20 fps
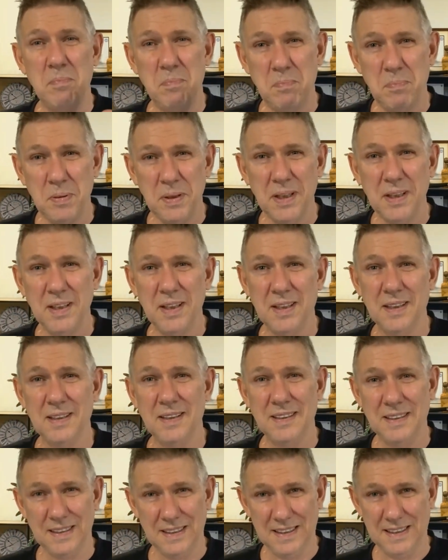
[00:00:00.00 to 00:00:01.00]
big
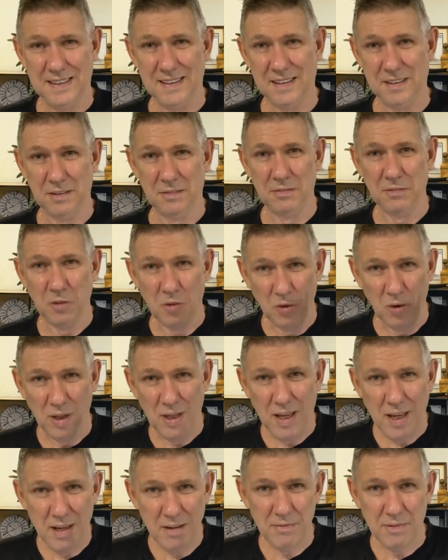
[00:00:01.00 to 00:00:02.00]
list of
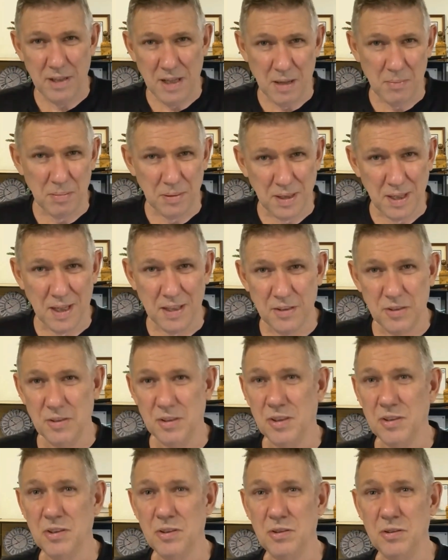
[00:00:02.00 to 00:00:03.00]
every application
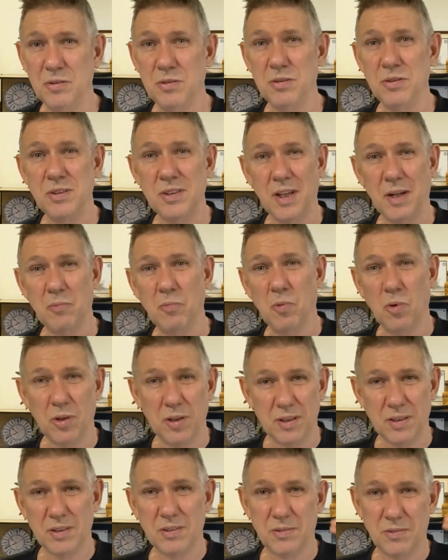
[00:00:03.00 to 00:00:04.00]
that you use and what
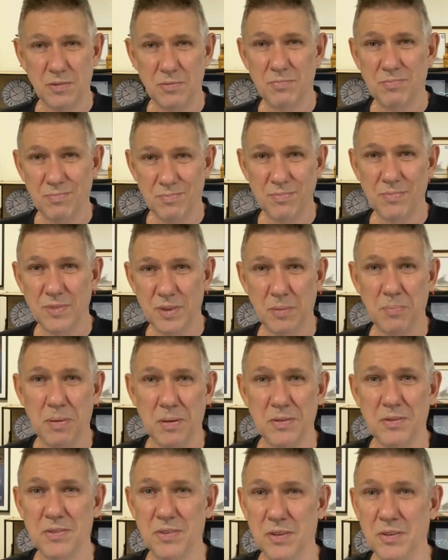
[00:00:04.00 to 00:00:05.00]
it's
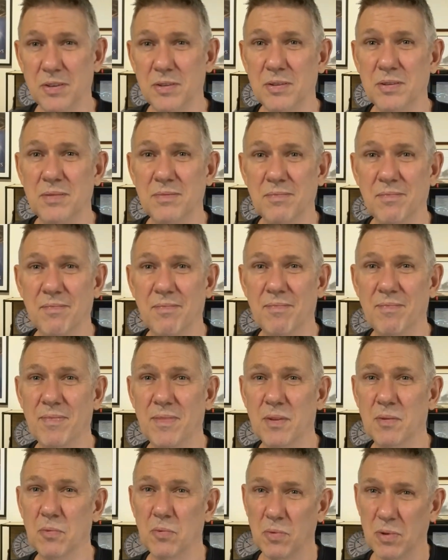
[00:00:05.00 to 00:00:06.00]
supposed to do.
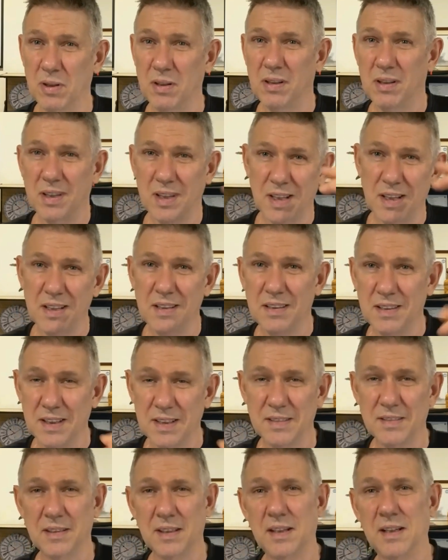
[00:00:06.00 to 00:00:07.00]
What are the key
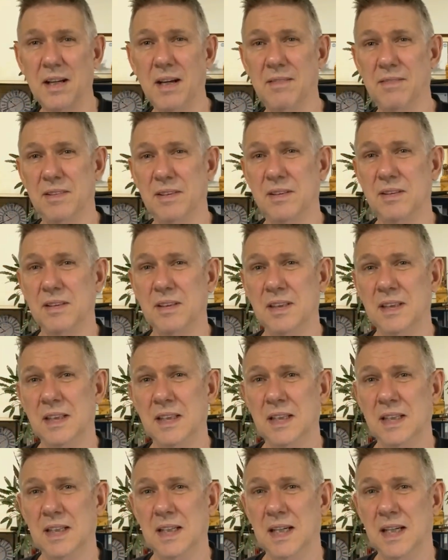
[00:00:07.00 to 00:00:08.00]
things that it covers?
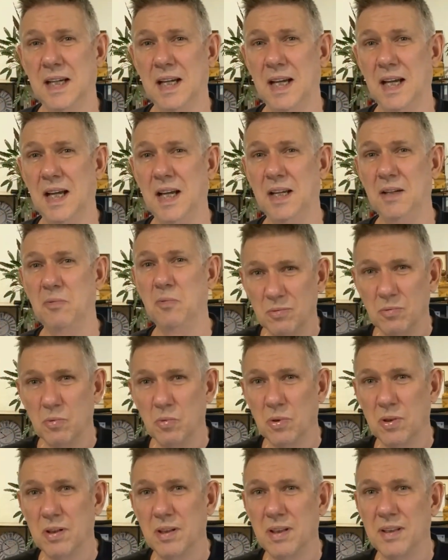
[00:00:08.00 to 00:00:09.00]
and
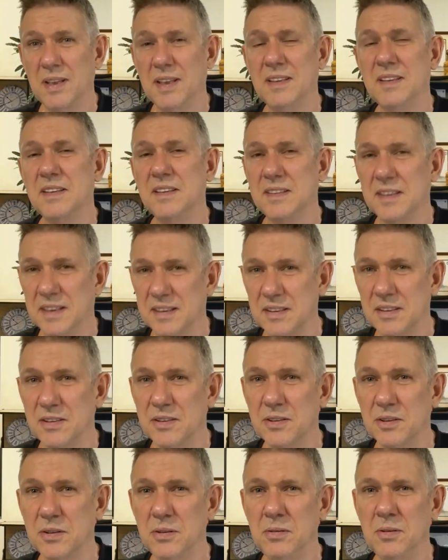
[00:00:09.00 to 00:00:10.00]
what are the things it doesn't
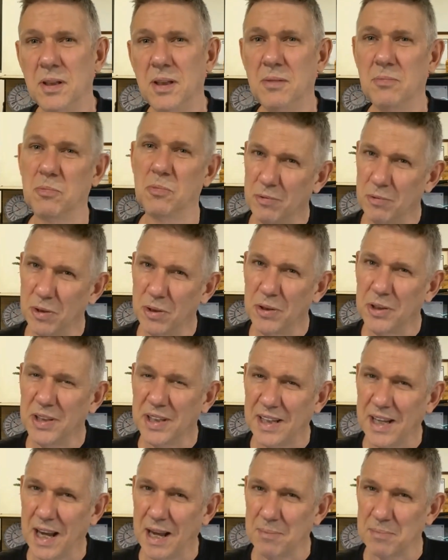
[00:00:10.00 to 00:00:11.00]
do, and where are your
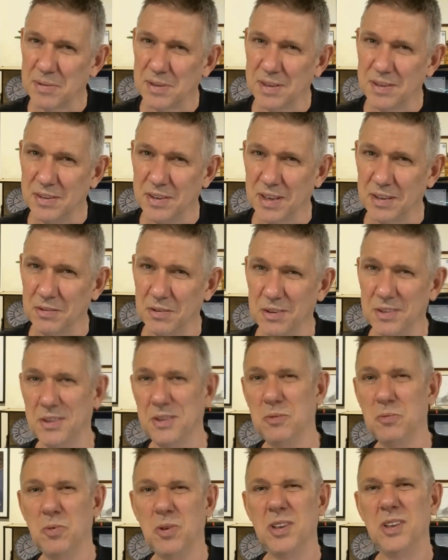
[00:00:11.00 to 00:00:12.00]
gaps in technology?
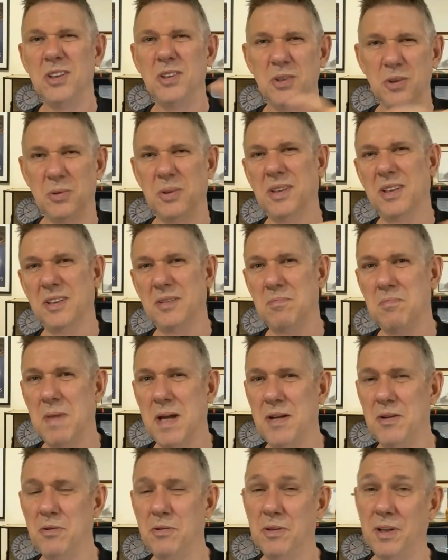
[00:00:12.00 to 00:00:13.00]
What are you doing that's
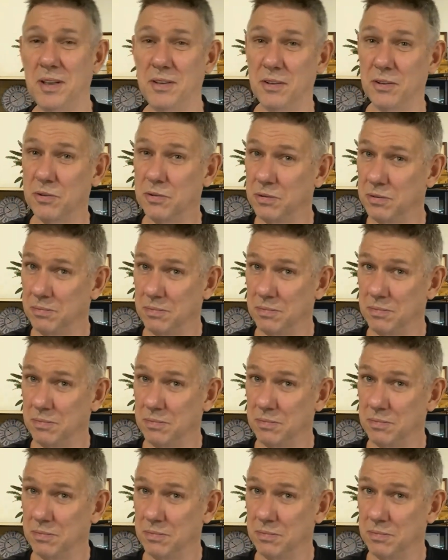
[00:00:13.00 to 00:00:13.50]
manual that you could